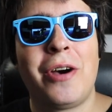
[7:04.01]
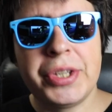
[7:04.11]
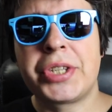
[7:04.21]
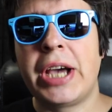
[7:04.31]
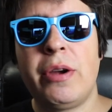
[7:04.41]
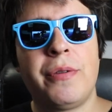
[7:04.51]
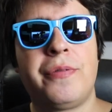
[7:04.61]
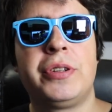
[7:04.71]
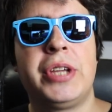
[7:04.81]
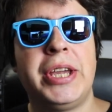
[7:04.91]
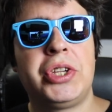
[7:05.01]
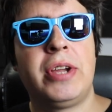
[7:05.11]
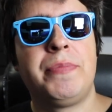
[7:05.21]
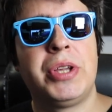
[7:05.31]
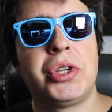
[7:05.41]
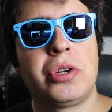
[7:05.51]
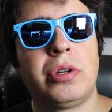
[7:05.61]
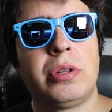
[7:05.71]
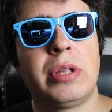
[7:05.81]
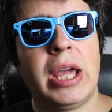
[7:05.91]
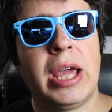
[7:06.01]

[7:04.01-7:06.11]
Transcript: This guy referred to HM Digital,